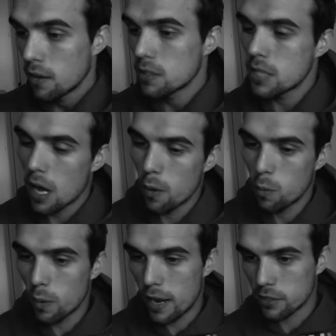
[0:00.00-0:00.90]

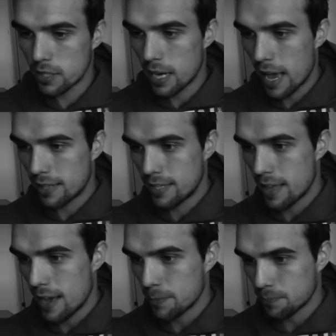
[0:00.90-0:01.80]
So, what else can I add to
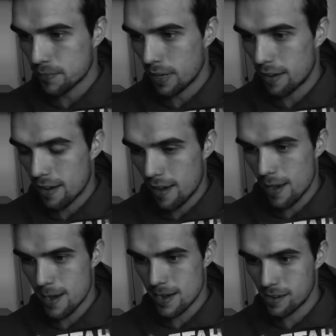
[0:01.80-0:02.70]
that?
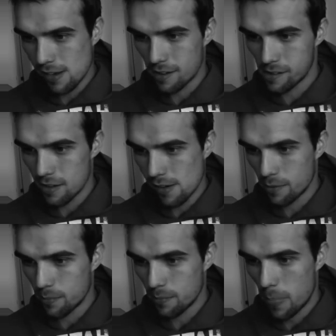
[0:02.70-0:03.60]

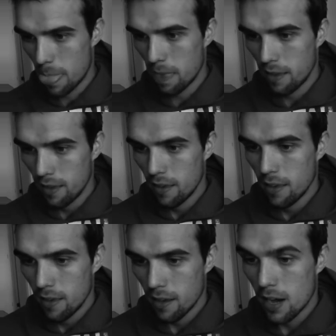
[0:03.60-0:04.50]
Um,
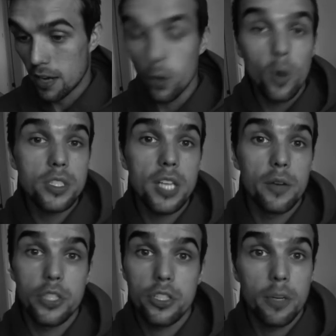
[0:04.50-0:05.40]
I'd also
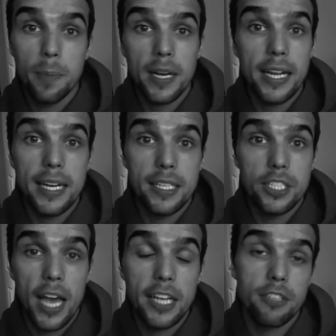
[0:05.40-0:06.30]
just completely
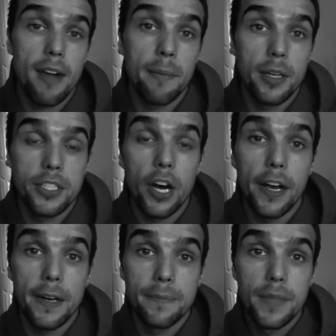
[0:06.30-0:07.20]
change around my
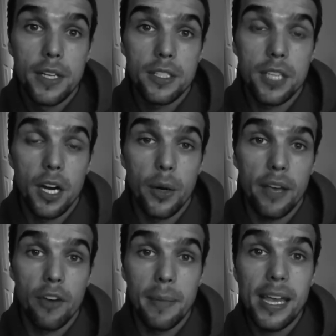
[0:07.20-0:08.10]
diet. So
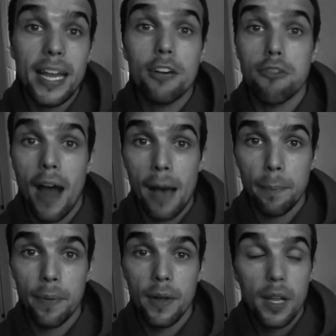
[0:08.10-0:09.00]
if I'm eating
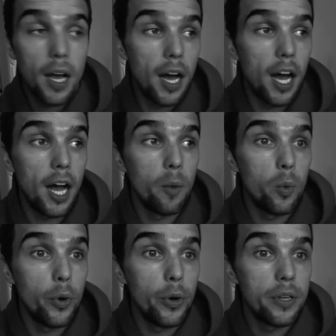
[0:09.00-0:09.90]
crap, I
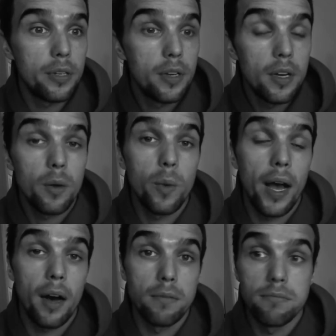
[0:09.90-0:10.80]
would,
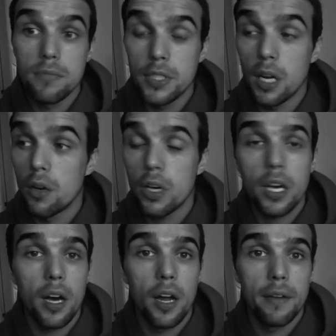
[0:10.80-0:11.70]
well, you know, look
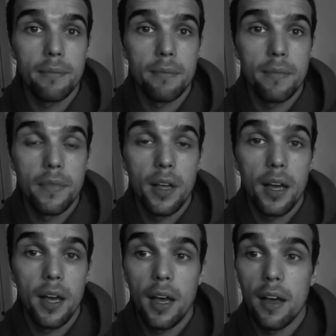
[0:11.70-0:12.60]
on
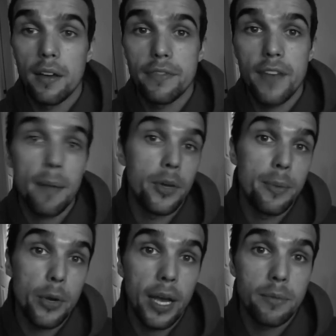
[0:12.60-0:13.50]
the
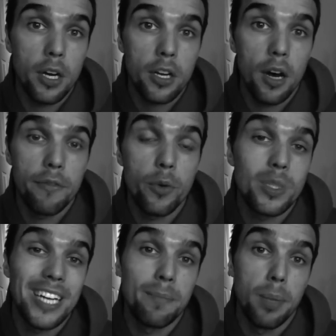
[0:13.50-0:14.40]
fatburnerbootcamp.com forward
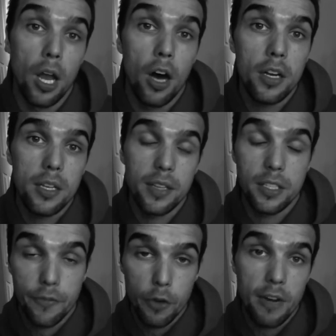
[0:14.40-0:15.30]
slash blog.
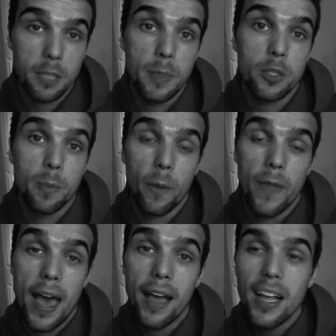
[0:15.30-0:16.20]
There's a few recipes up on
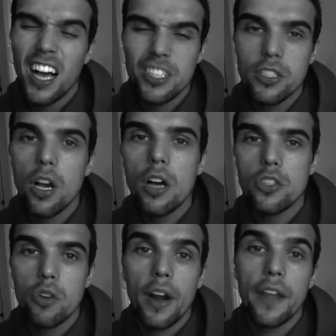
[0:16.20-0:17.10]
there and
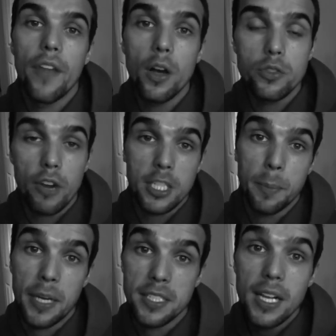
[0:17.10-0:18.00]
start trying those
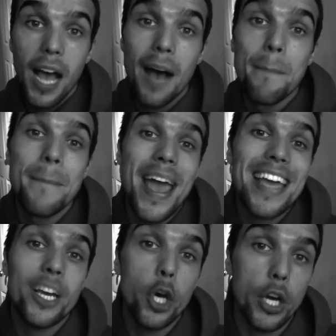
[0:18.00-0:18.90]
recipes and
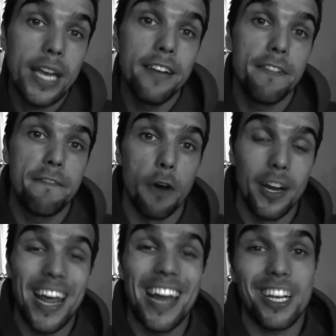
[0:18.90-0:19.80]
make cooking
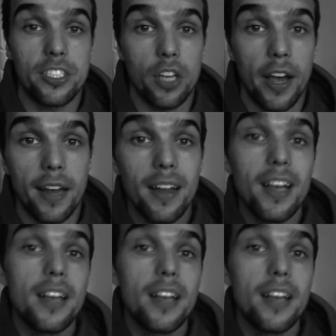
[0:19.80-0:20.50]
fun and exciting.